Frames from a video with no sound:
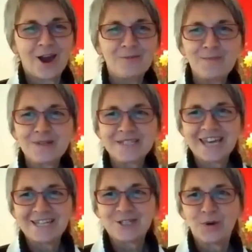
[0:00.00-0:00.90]
I remember
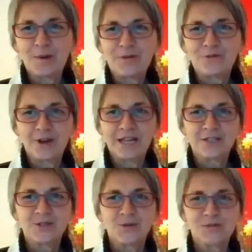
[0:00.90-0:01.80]
saying to one of my
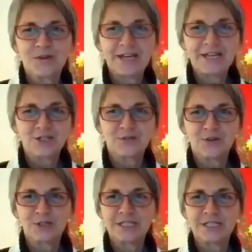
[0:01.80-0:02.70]
friends who was very
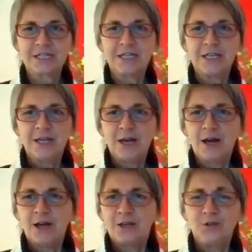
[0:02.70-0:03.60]
introverted,
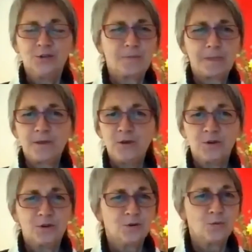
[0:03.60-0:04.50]

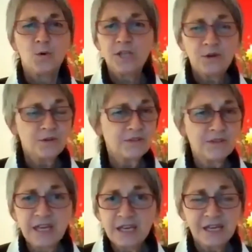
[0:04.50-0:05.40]
you know, what are you
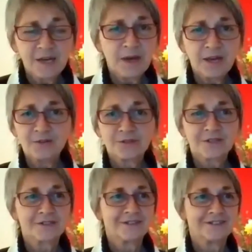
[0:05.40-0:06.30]
thinking about?
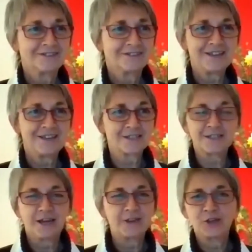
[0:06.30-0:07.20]
Like
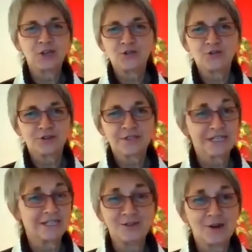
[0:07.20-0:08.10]
this, like the
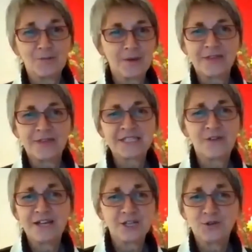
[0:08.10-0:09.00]
curiosity, you know, as
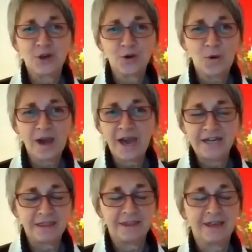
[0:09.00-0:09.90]
if I don't know
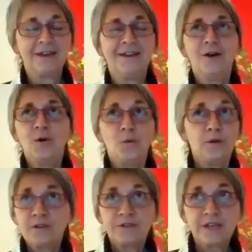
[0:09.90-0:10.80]
anything.
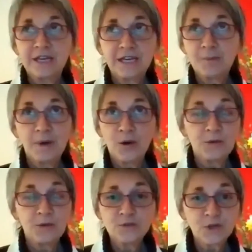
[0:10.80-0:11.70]
What are you thinking
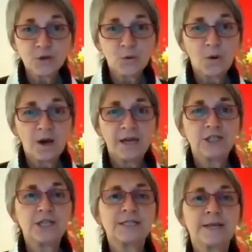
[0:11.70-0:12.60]
about when you're so quiet?
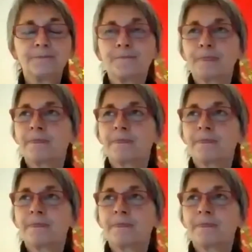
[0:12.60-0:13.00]
And she said,